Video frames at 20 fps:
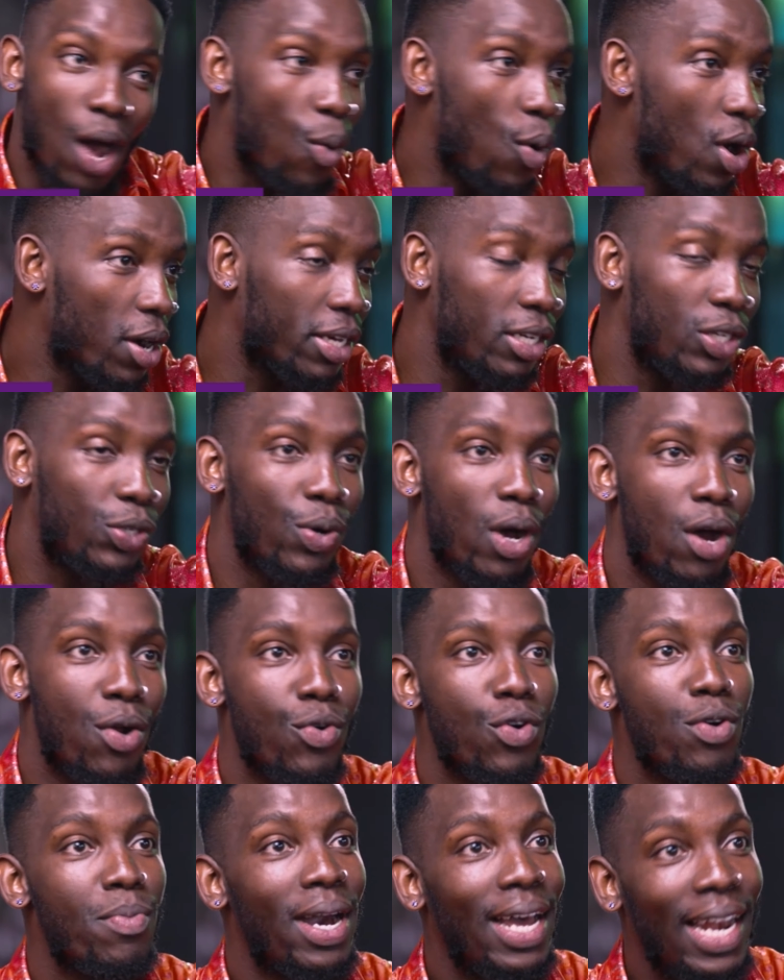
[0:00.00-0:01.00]
I walk into a
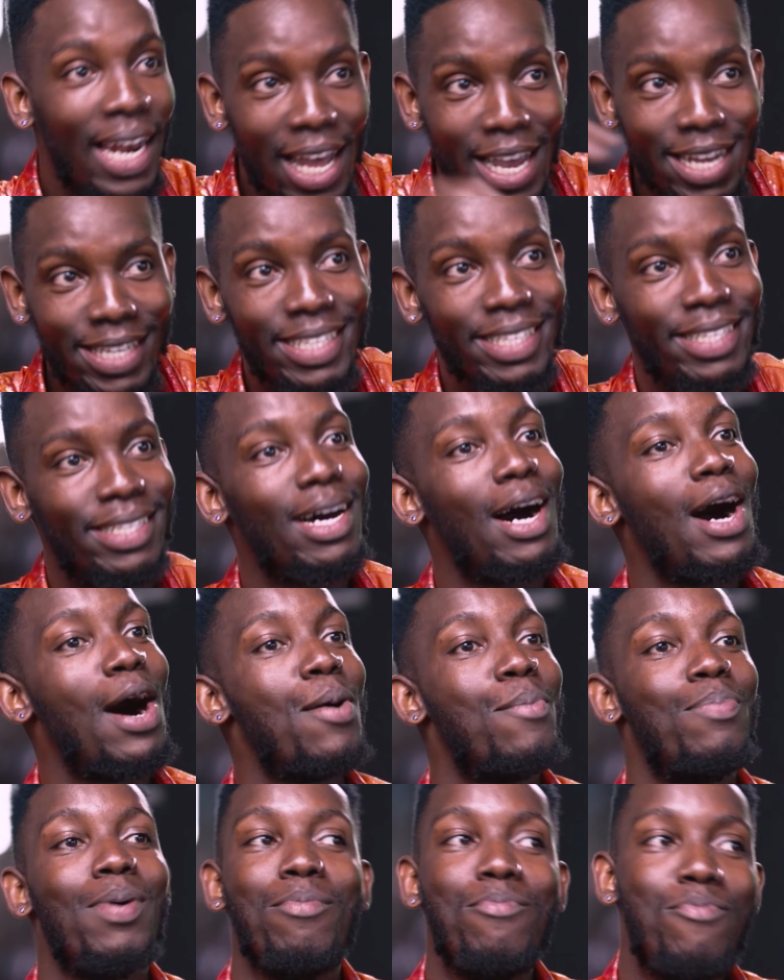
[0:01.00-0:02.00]
room, I light it
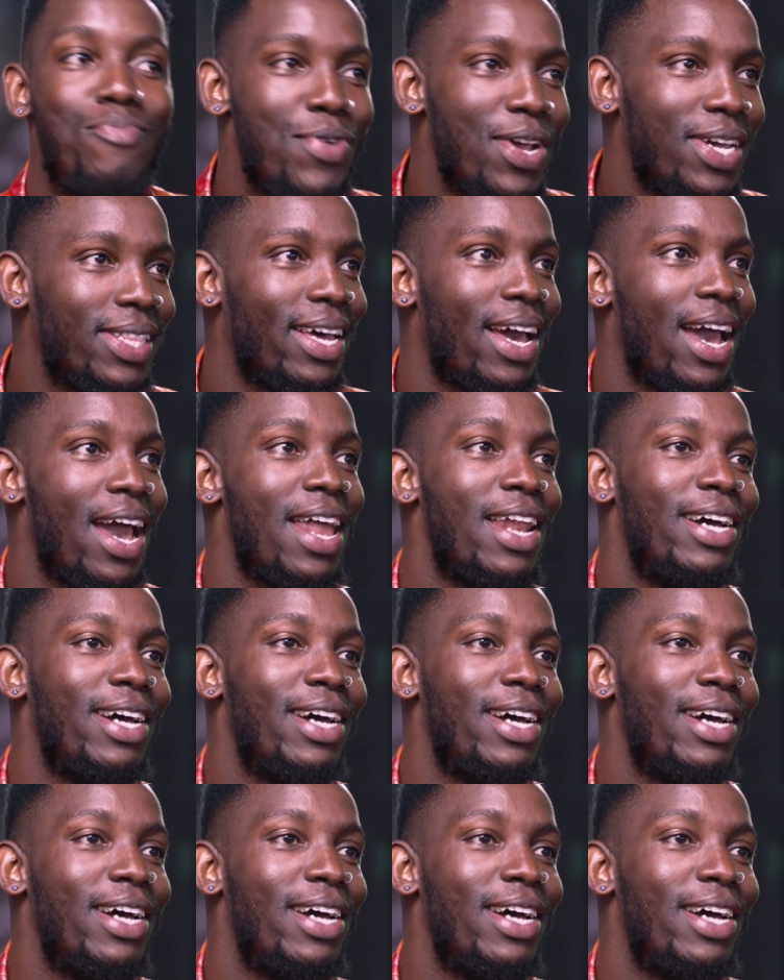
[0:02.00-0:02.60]
up, I bring the